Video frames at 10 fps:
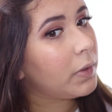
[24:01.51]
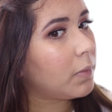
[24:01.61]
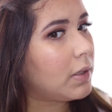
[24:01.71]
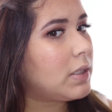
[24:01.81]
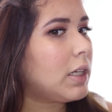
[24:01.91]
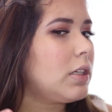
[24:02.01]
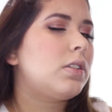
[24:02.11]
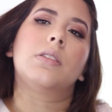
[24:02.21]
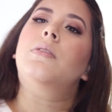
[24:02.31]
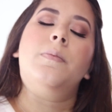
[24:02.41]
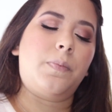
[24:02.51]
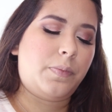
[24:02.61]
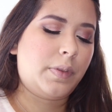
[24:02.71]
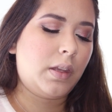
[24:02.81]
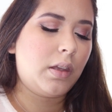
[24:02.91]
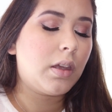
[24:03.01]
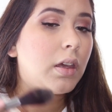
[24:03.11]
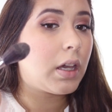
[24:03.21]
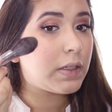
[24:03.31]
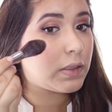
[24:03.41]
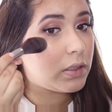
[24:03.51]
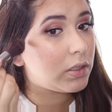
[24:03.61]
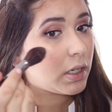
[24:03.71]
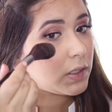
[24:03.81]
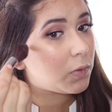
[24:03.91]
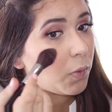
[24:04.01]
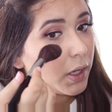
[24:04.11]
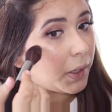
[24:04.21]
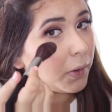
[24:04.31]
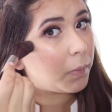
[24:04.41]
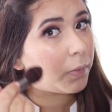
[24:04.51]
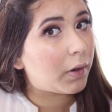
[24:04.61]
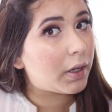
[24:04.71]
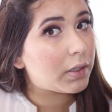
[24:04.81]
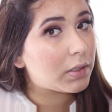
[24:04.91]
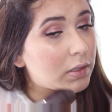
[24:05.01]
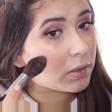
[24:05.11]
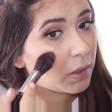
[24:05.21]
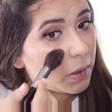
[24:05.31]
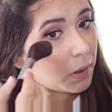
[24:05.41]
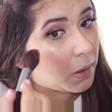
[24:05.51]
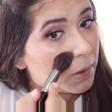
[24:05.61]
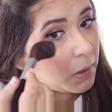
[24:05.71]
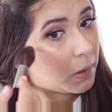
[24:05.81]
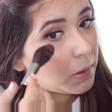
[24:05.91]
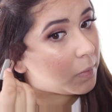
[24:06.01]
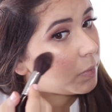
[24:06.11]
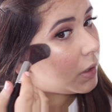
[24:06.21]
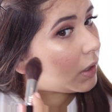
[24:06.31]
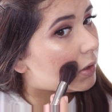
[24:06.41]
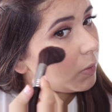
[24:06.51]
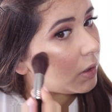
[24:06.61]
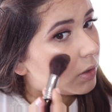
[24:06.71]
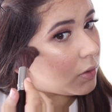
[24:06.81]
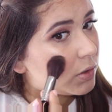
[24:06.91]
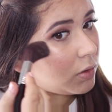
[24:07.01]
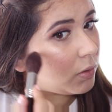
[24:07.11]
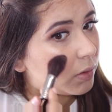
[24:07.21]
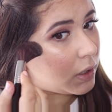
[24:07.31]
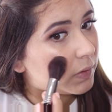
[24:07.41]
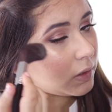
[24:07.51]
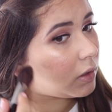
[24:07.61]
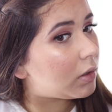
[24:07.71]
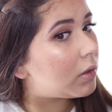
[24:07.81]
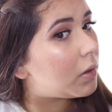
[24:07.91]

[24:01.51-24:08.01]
pigmentation, I suggest wetting your brush, but I don't want to go too crazy.